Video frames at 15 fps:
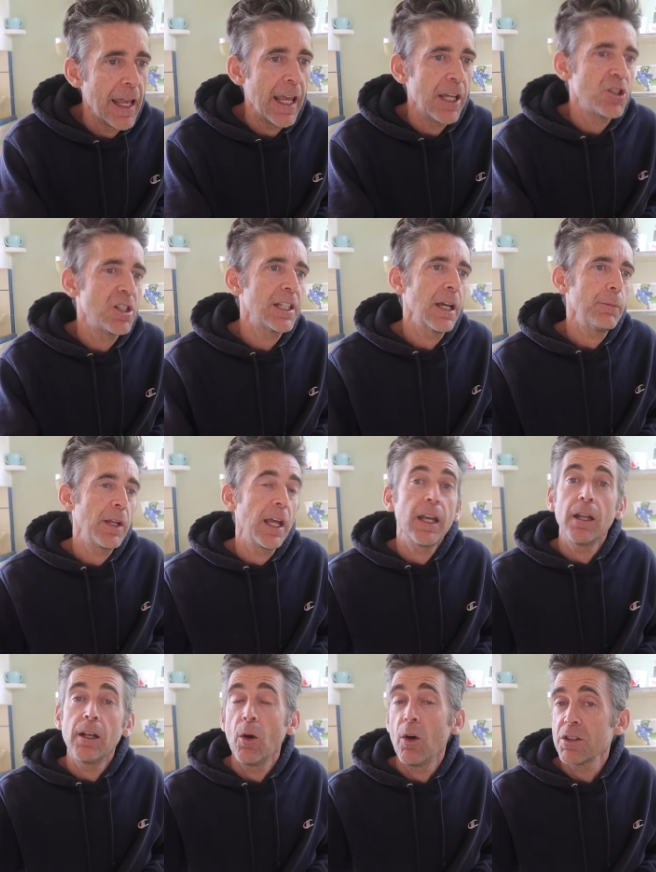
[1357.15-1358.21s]
and she kept and
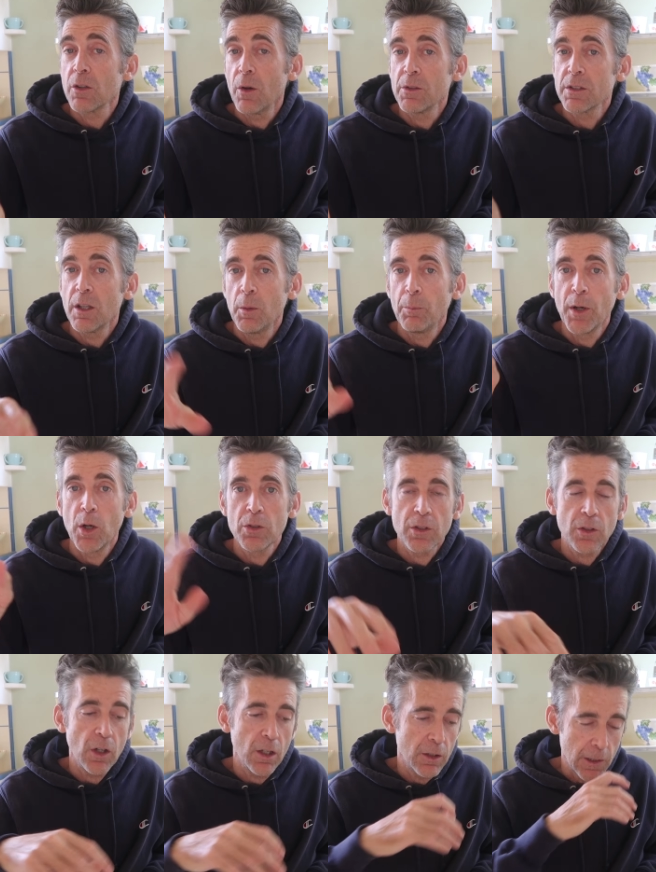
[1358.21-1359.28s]
then also i was on a
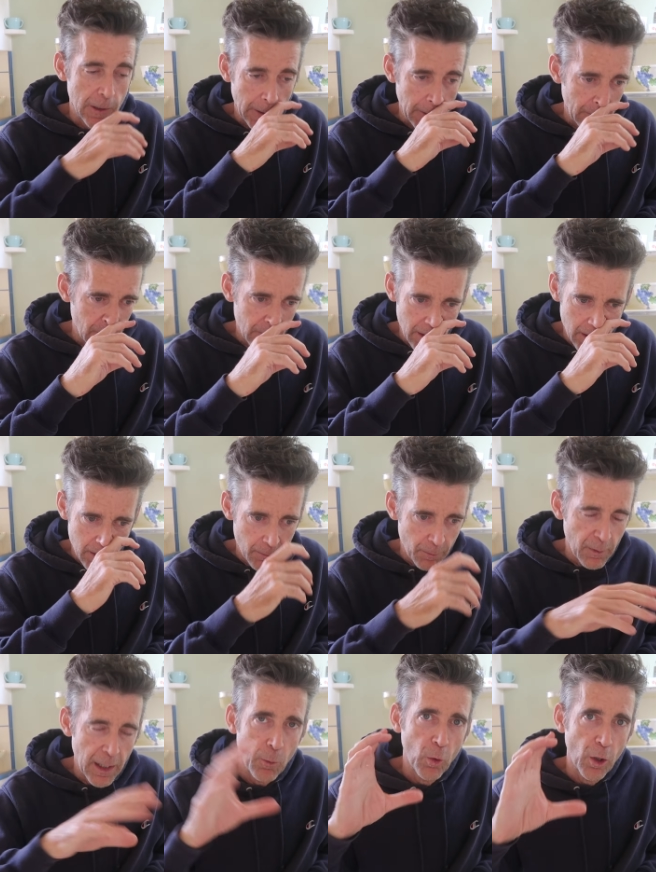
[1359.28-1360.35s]
postcard too
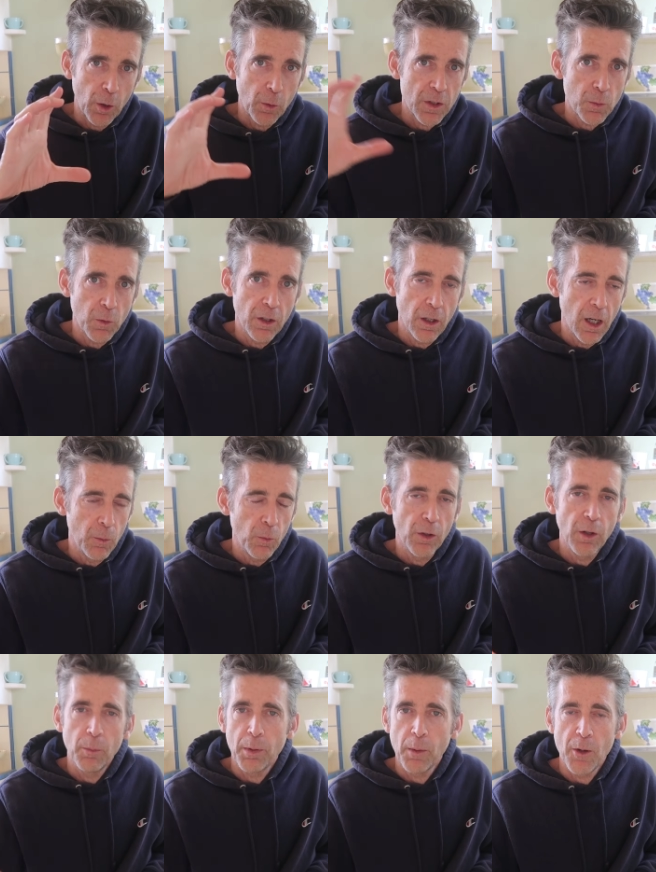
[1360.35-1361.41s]
um, my work was one, on
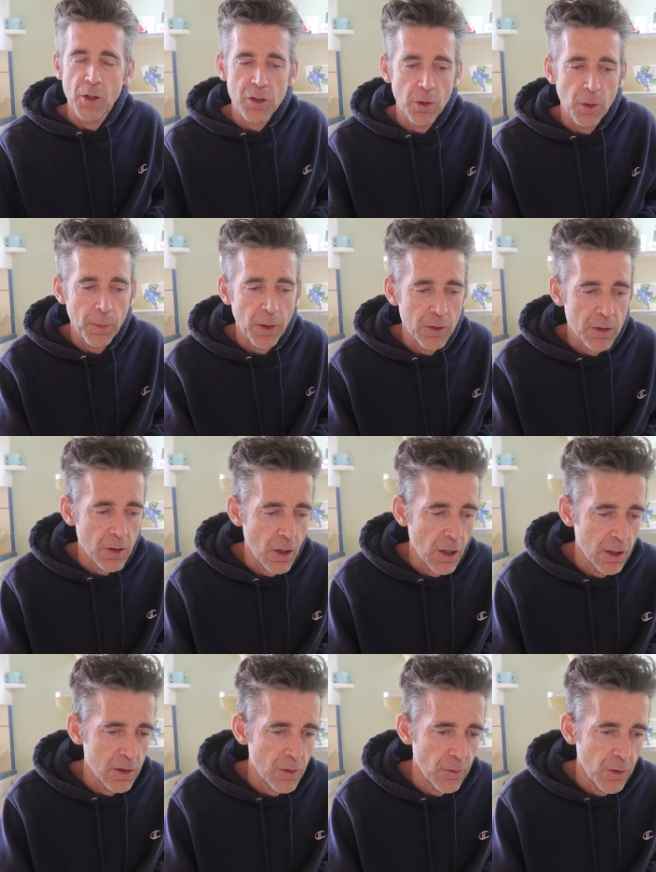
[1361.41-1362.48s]
one of the promotional
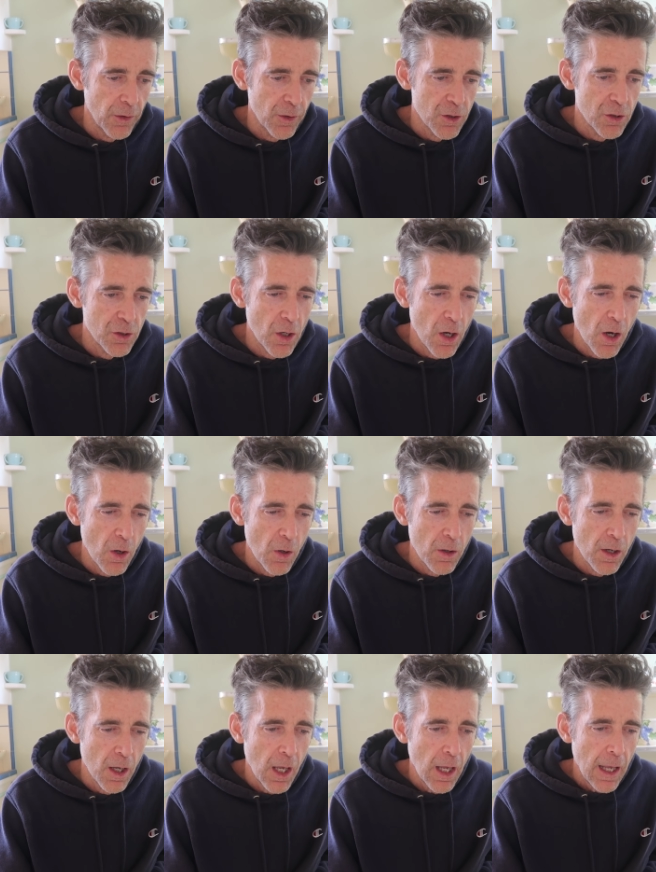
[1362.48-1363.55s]
postcards for the
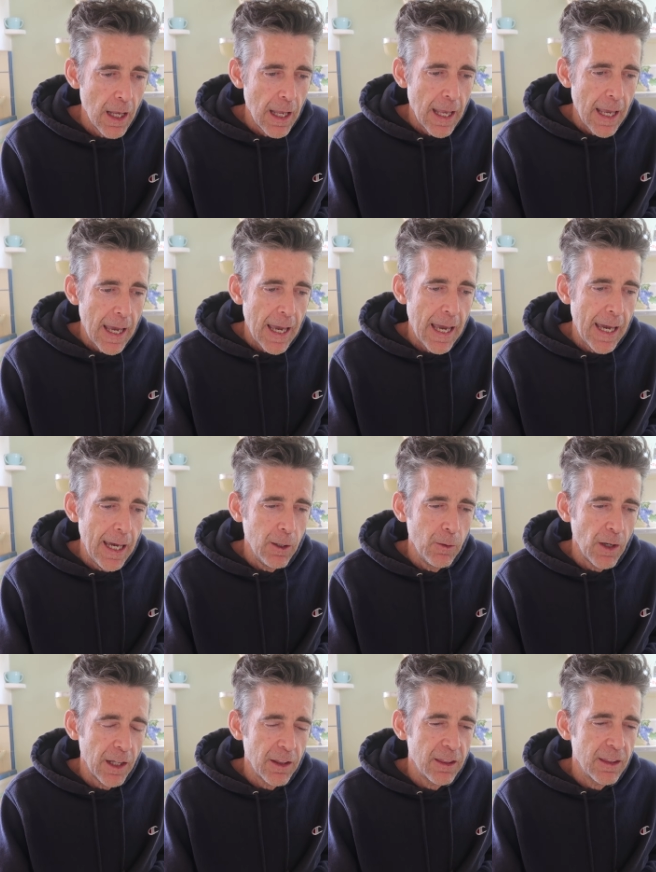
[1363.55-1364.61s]
show
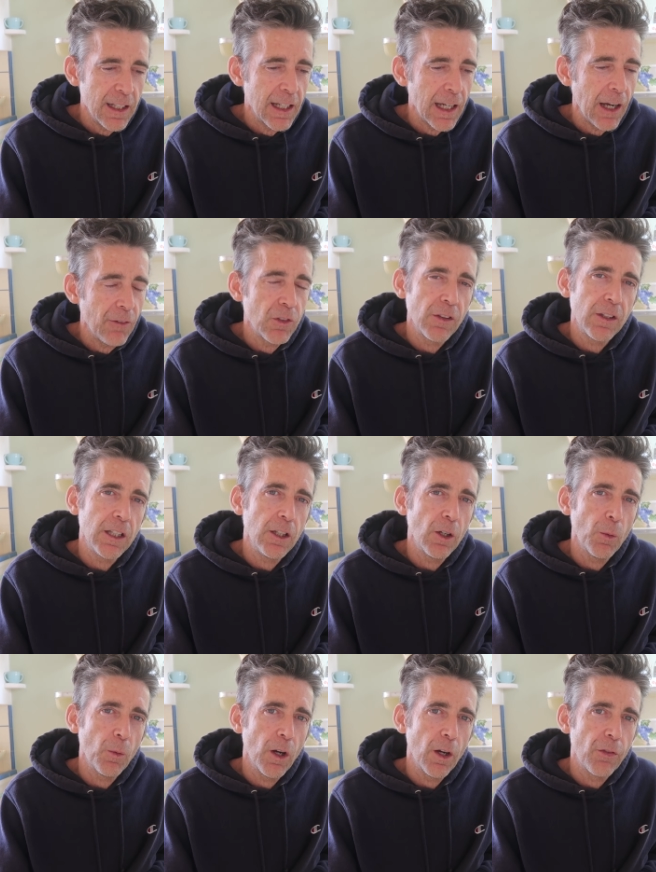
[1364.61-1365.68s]
and i think after the
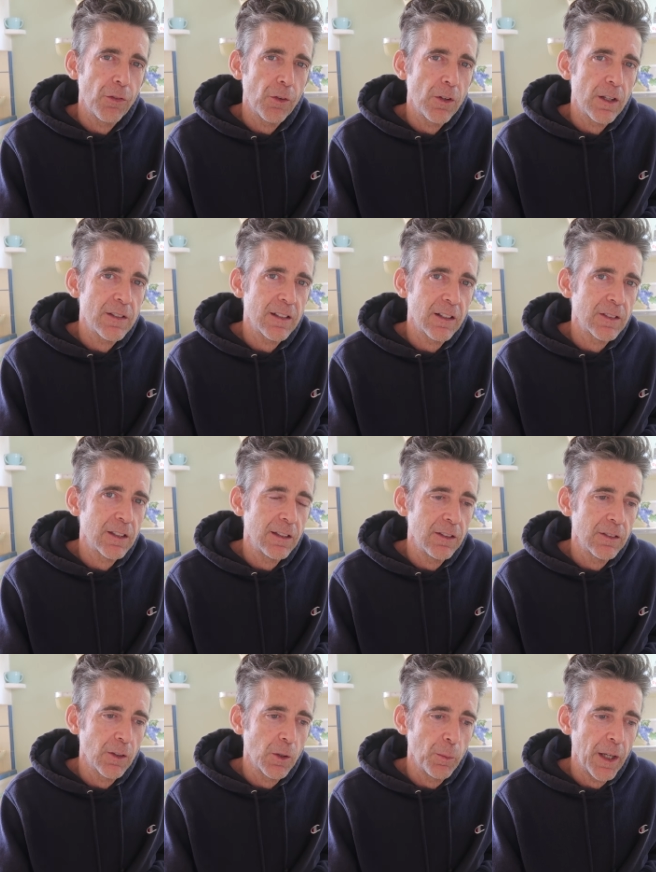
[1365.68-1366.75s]
year where 36 of
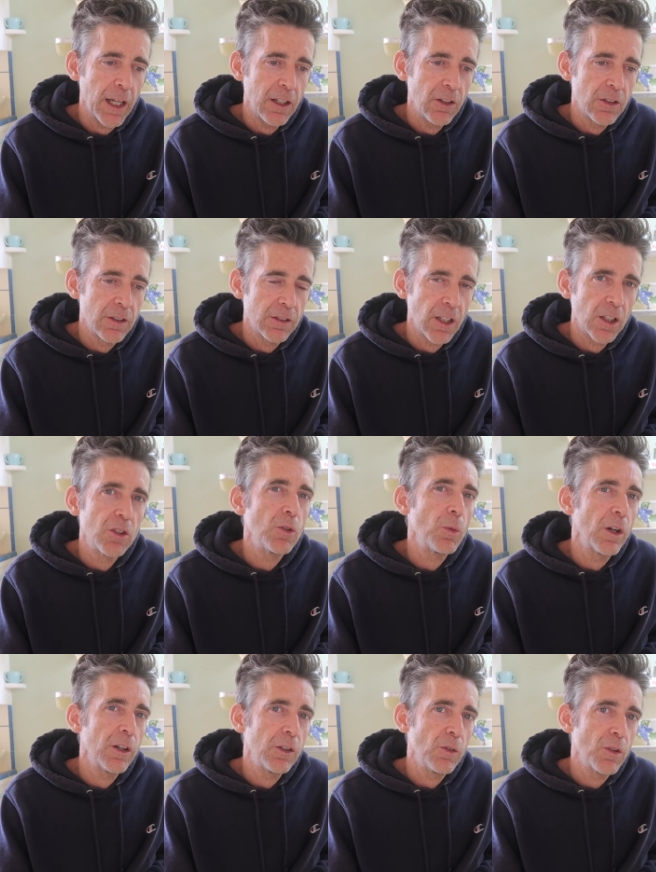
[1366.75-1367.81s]
these little paintings she's like do you
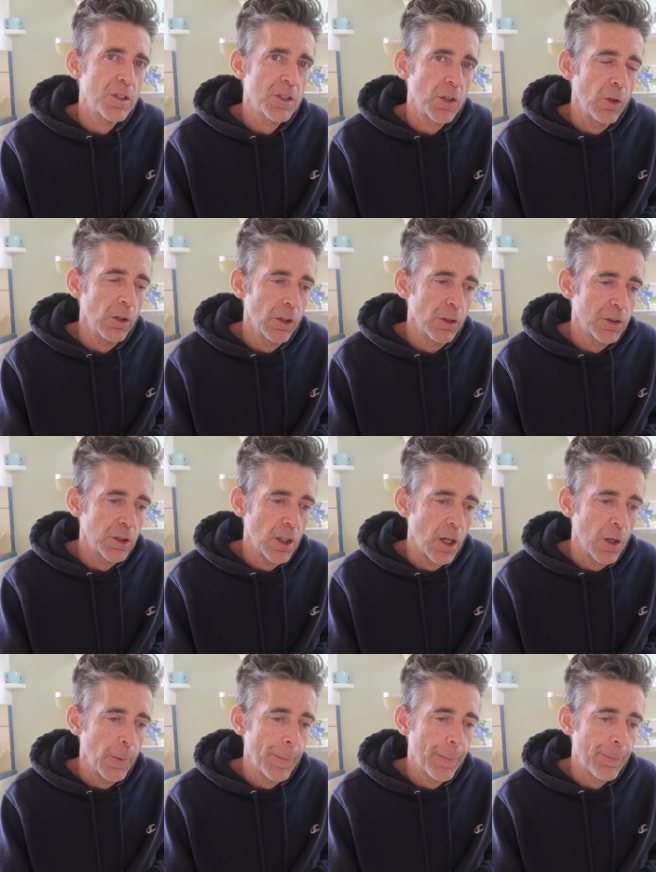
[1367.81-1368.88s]
want to do a solo
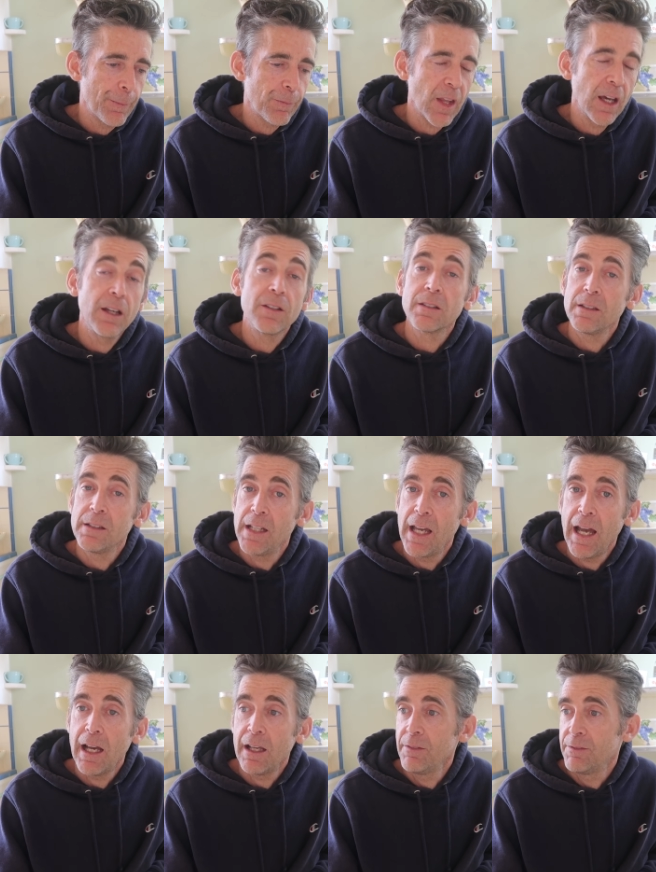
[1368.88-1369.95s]
show and i said
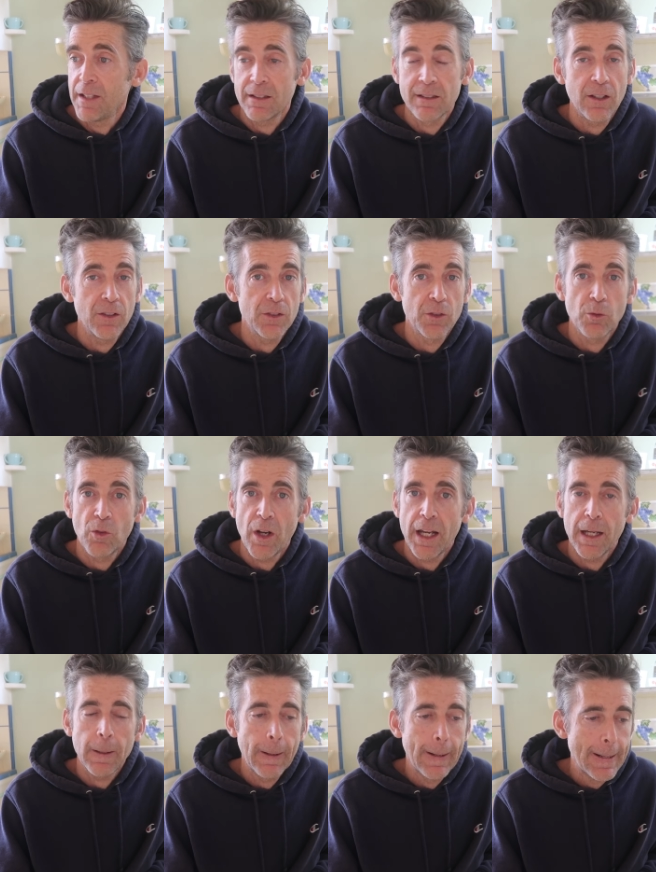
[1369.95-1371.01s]
yeah that sounds
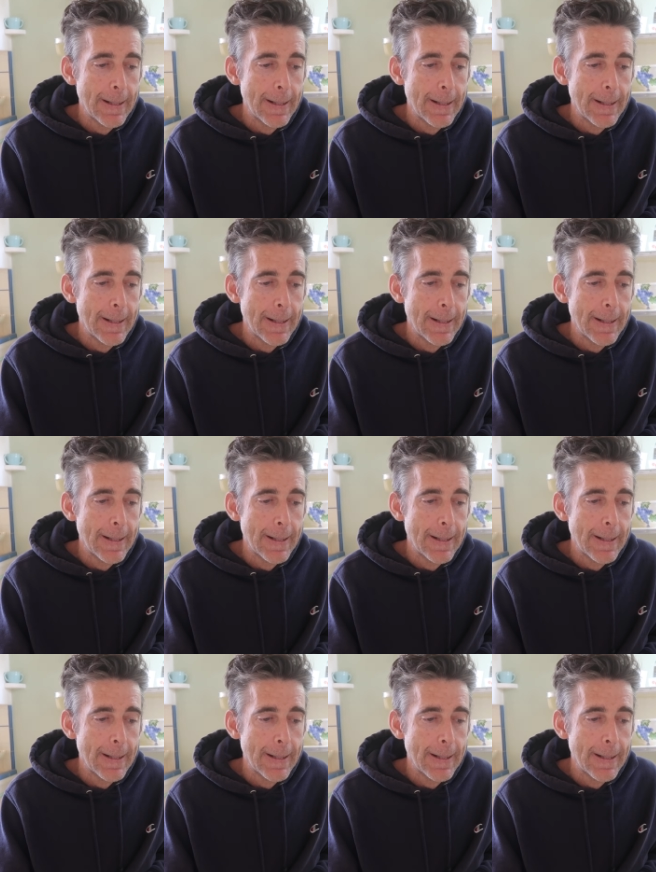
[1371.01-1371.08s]
great